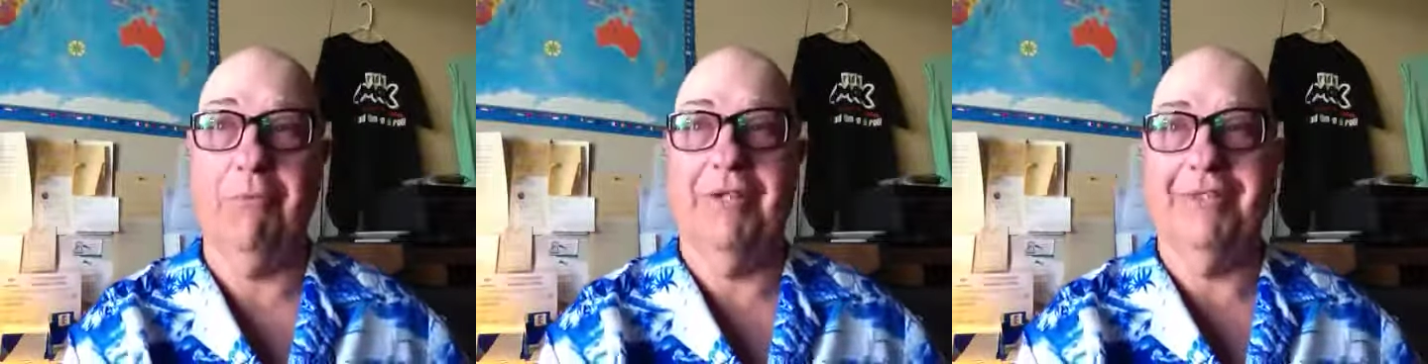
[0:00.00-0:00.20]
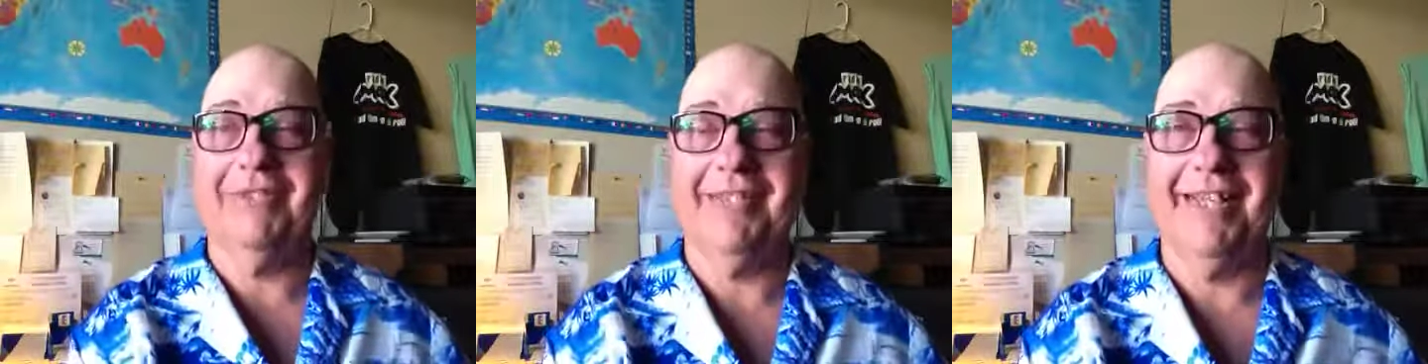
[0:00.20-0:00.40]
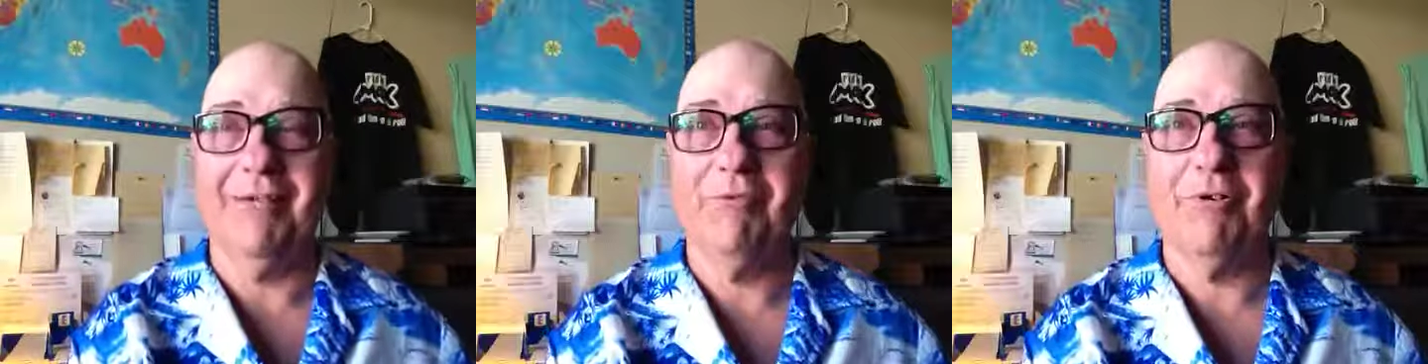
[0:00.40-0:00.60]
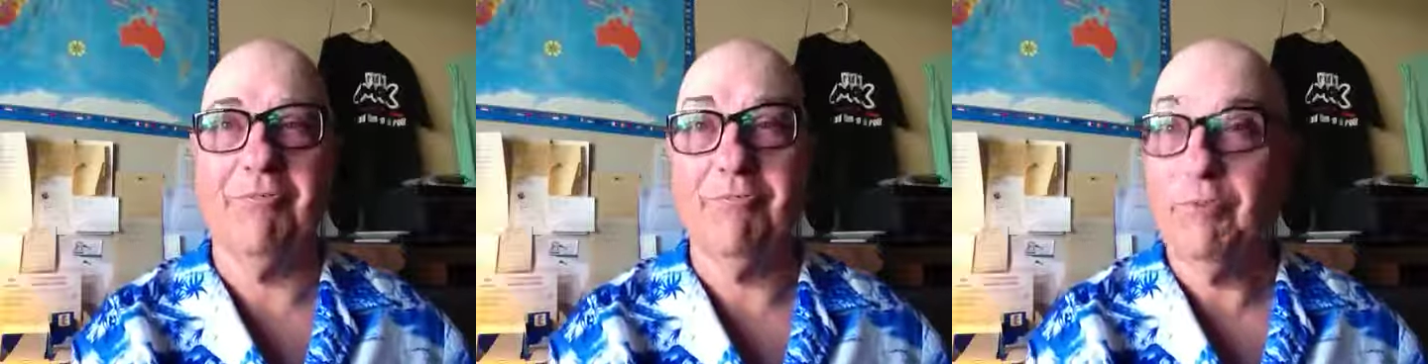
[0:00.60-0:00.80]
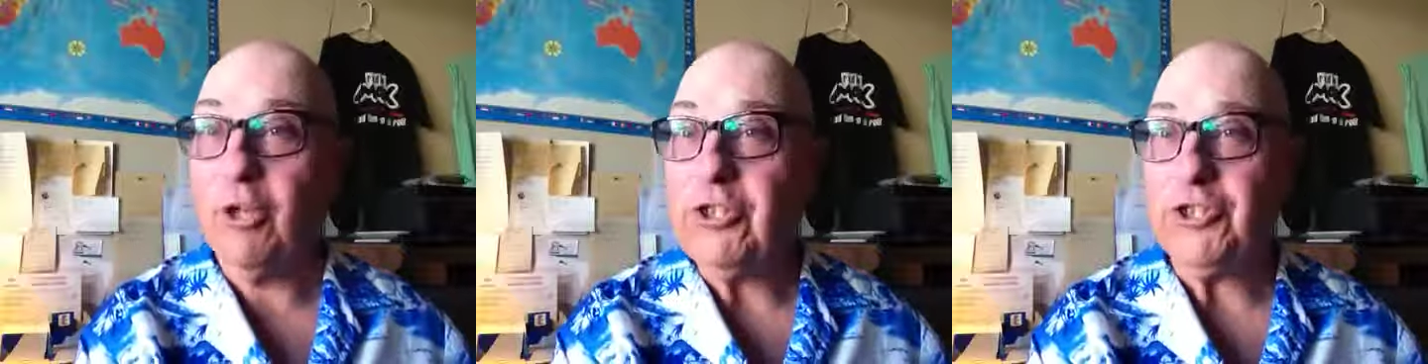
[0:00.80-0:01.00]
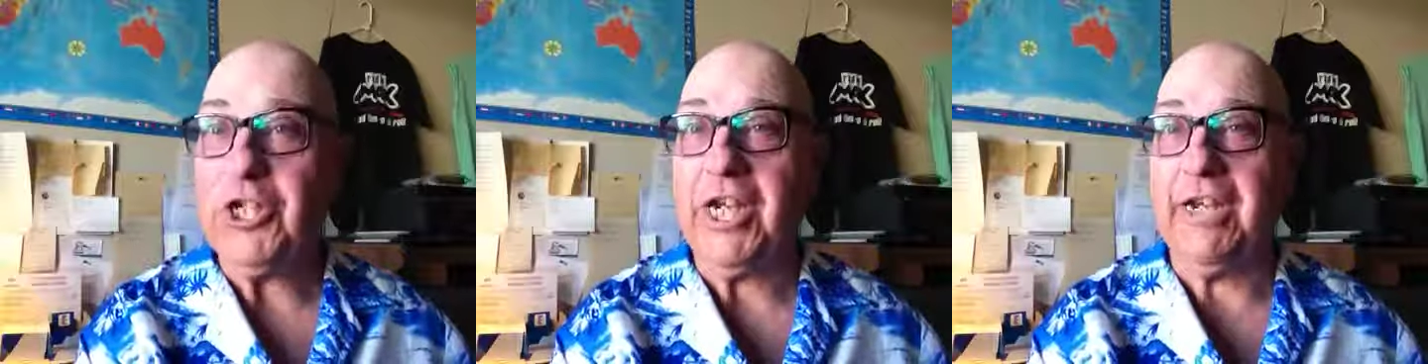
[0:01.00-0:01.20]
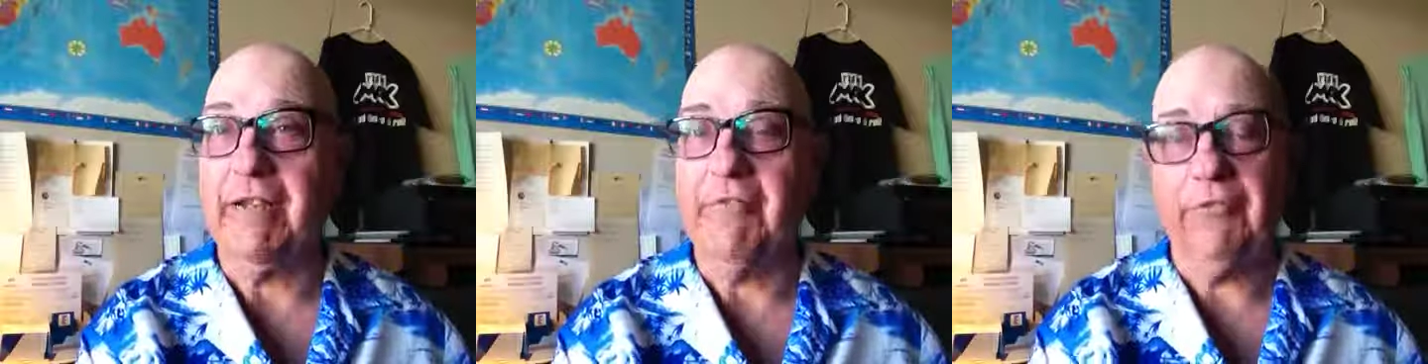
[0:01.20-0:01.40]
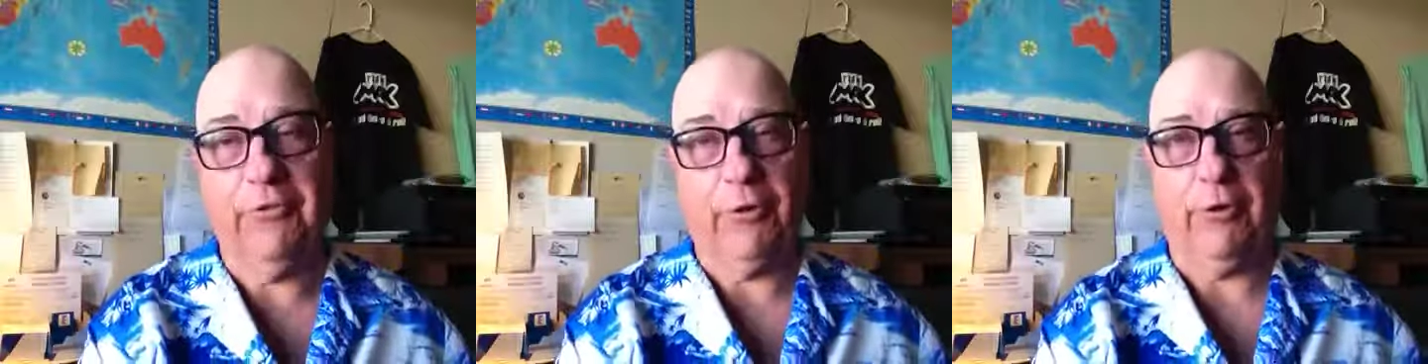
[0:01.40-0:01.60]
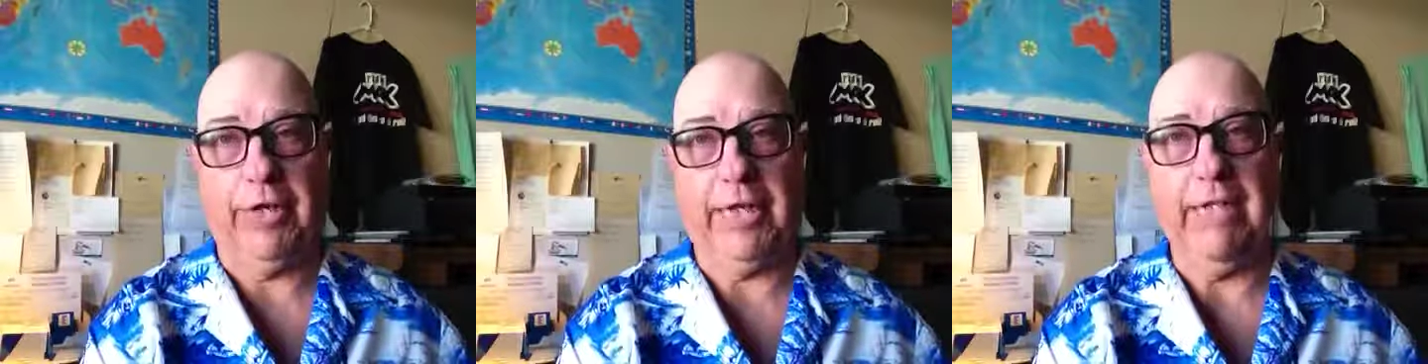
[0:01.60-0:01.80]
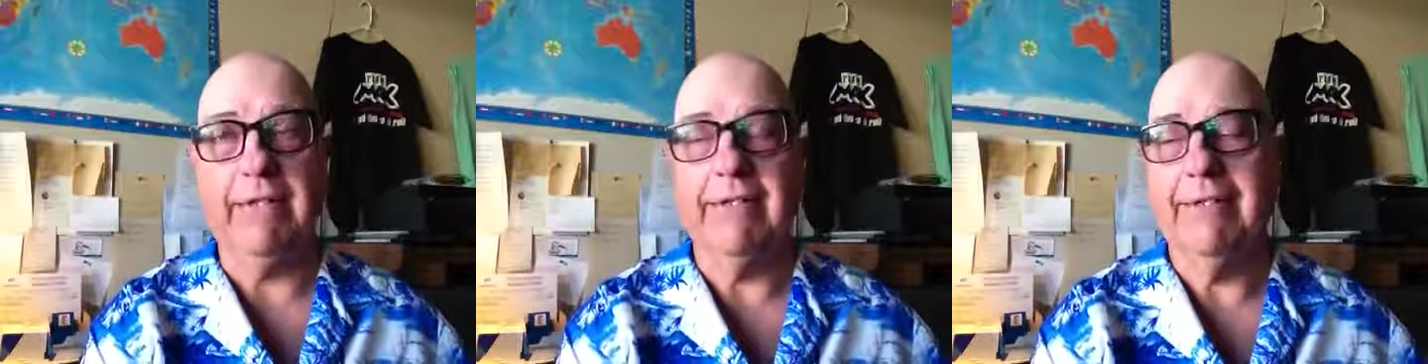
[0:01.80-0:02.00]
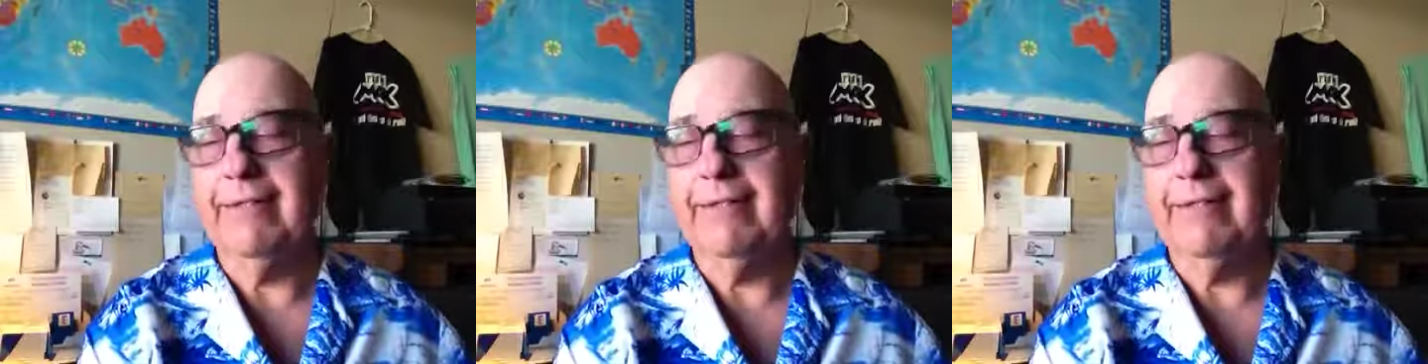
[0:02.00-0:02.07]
one today. We're pushing 30,